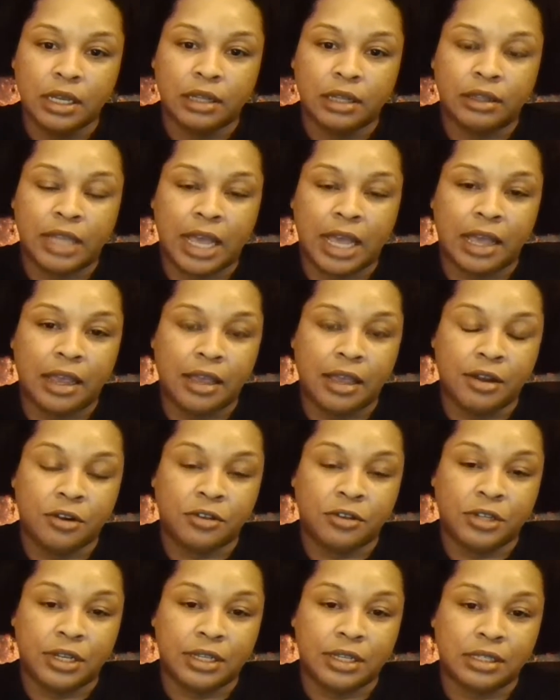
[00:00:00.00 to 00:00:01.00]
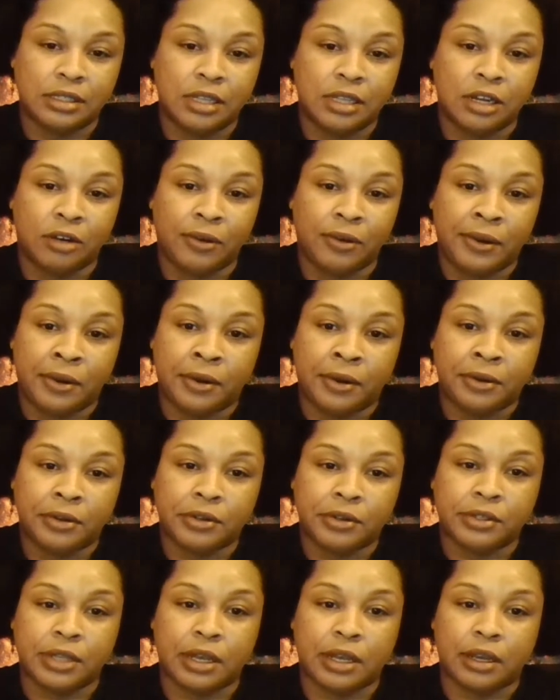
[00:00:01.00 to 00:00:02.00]
that energy is literally on
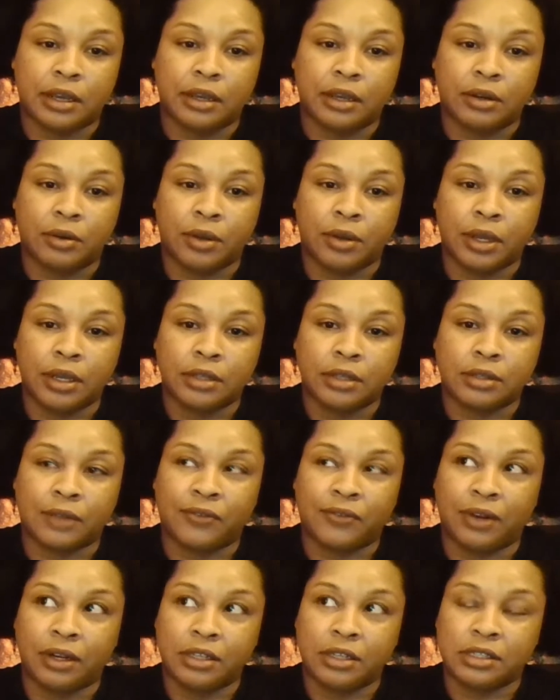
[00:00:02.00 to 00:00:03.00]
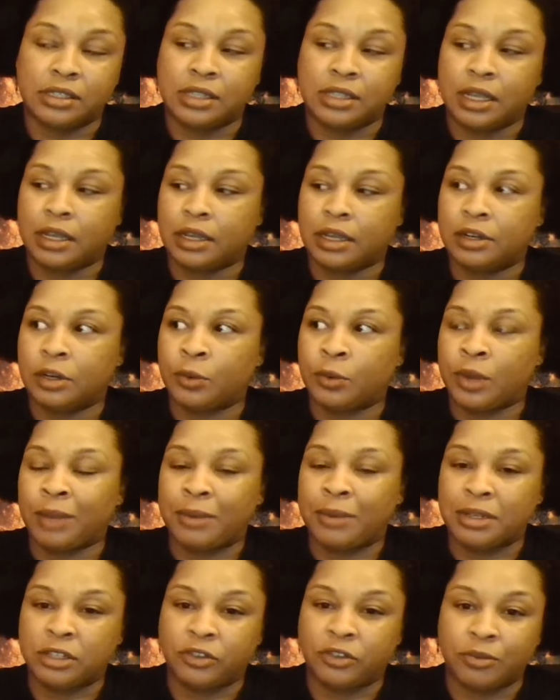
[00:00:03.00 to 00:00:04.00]
your side, okay? So I feel like this is like a direct
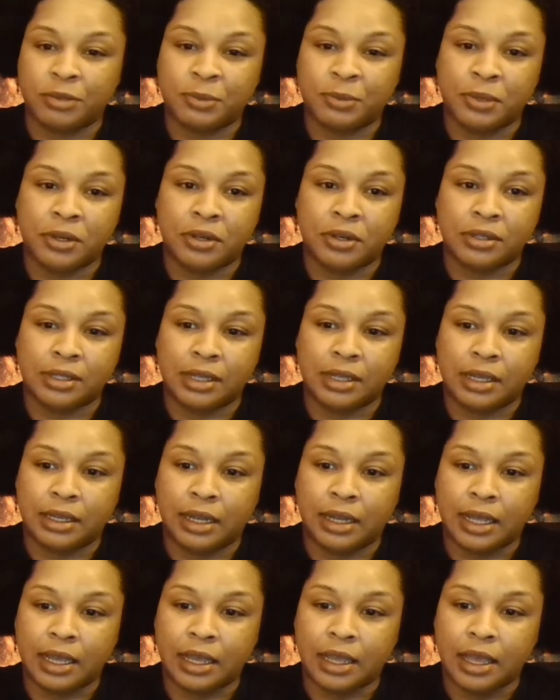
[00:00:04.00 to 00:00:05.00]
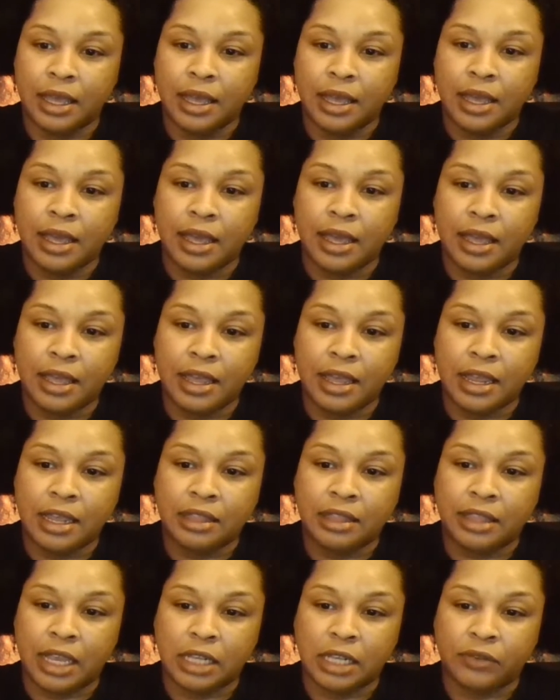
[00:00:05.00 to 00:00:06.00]
message from Spirit saying like,
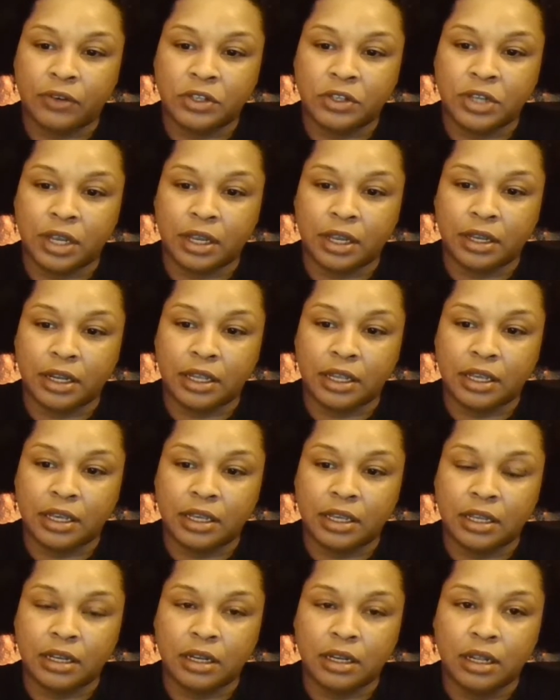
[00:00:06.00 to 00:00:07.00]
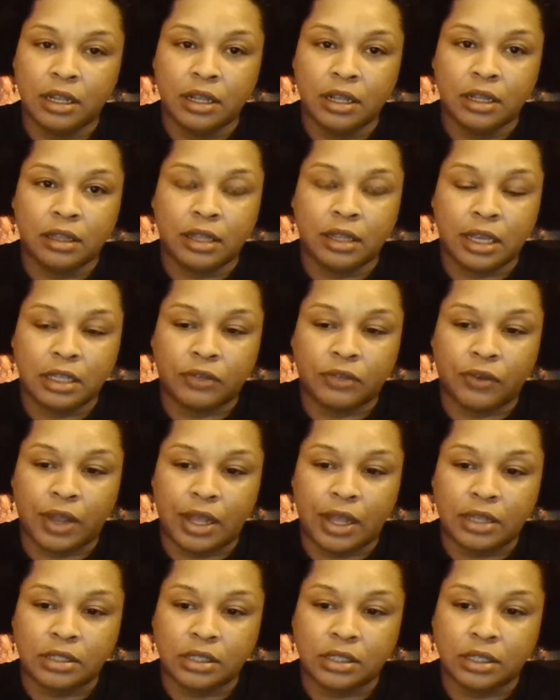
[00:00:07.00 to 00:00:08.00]
hey, thanks for checking in. Thanks for
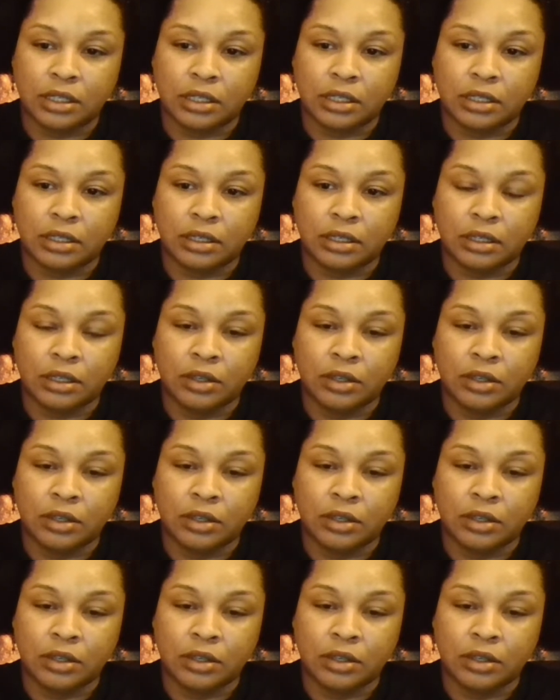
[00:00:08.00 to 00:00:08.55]
asking,